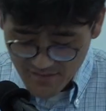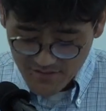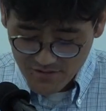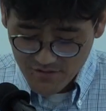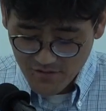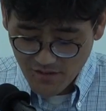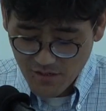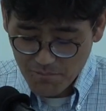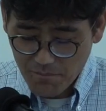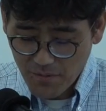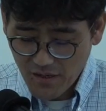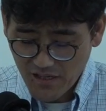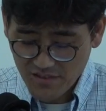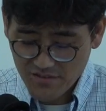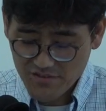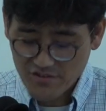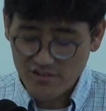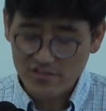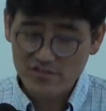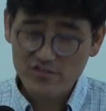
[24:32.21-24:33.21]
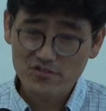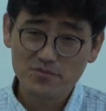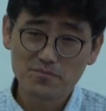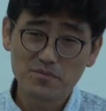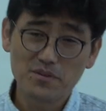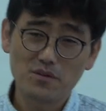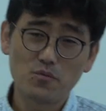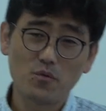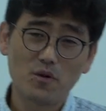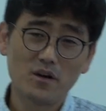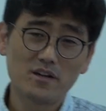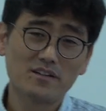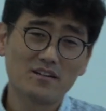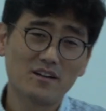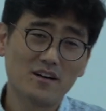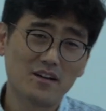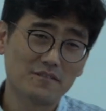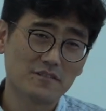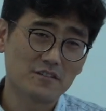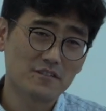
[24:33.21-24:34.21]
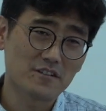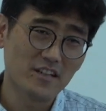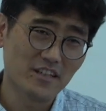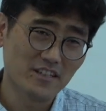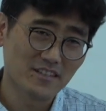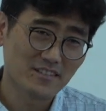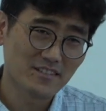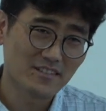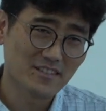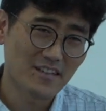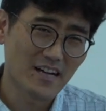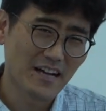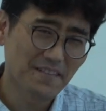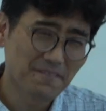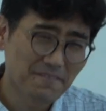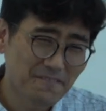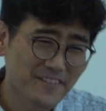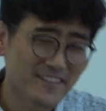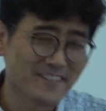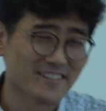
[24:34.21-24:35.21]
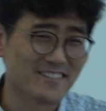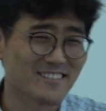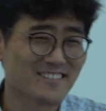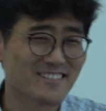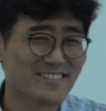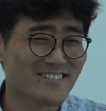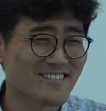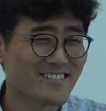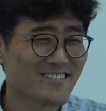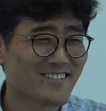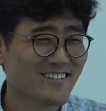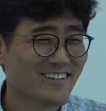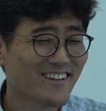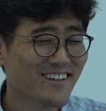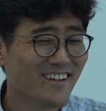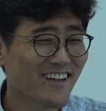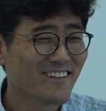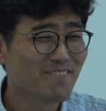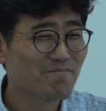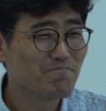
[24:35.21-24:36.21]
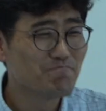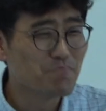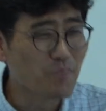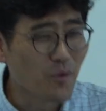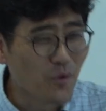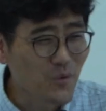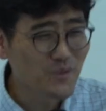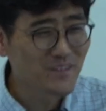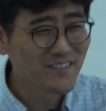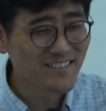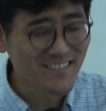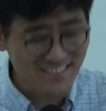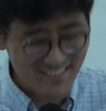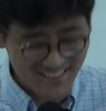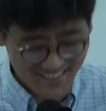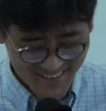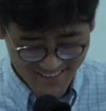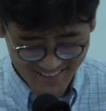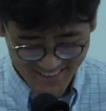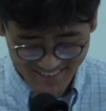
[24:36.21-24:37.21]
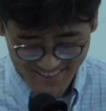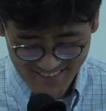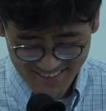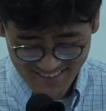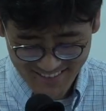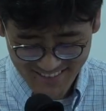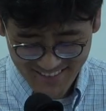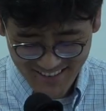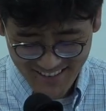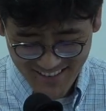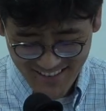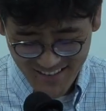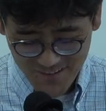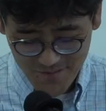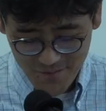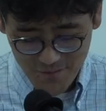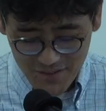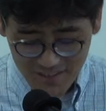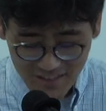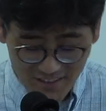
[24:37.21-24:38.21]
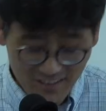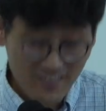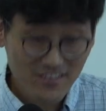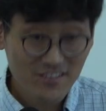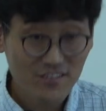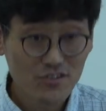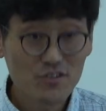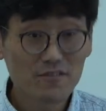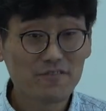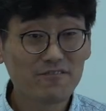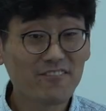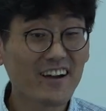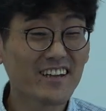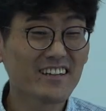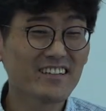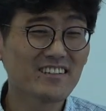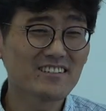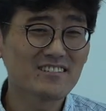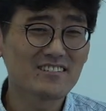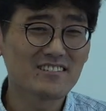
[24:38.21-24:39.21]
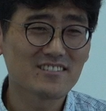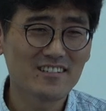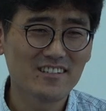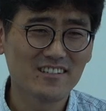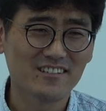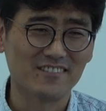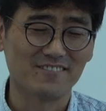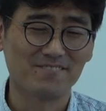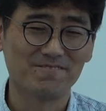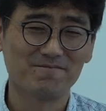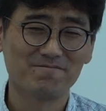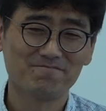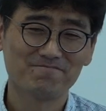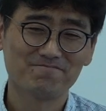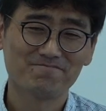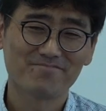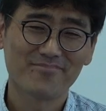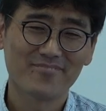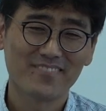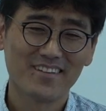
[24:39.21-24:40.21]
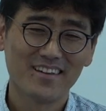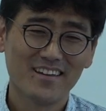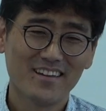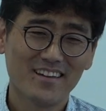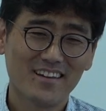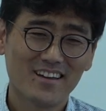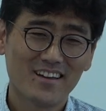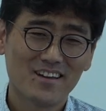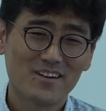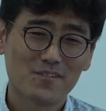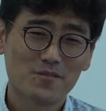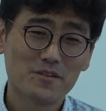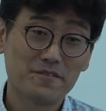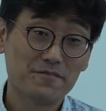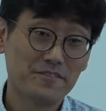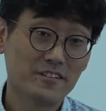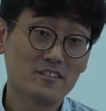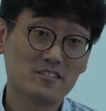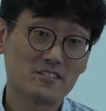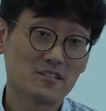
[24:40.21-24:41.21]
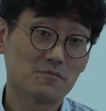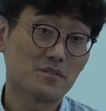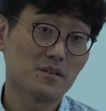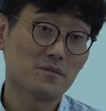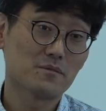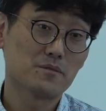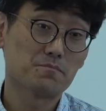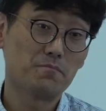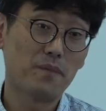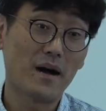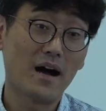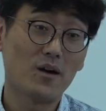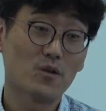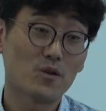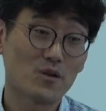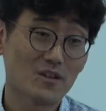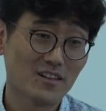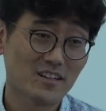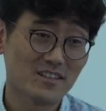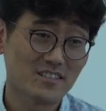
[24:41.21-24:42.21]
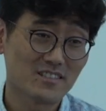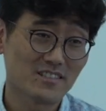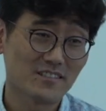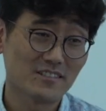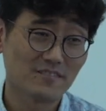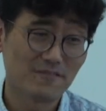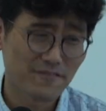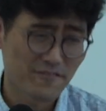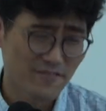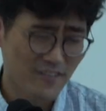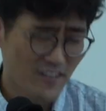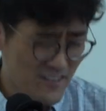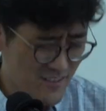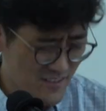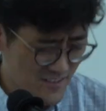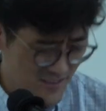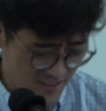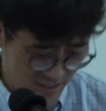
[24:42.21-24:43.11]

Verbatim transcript: So, our posture should be one of great confidence and boldness. We can continue fighting sin. We feel sometimes powerless in front